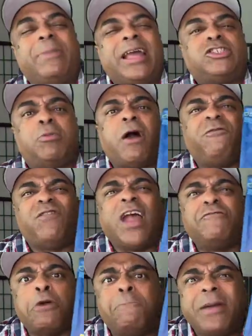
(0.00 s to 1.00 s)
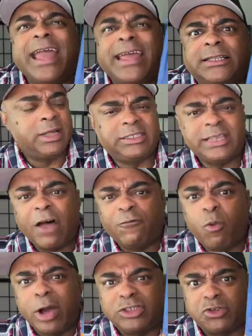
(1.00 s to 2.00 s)
beans are my favorite beans.
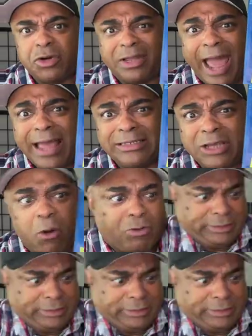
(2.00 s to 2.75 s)
Southwestern queso.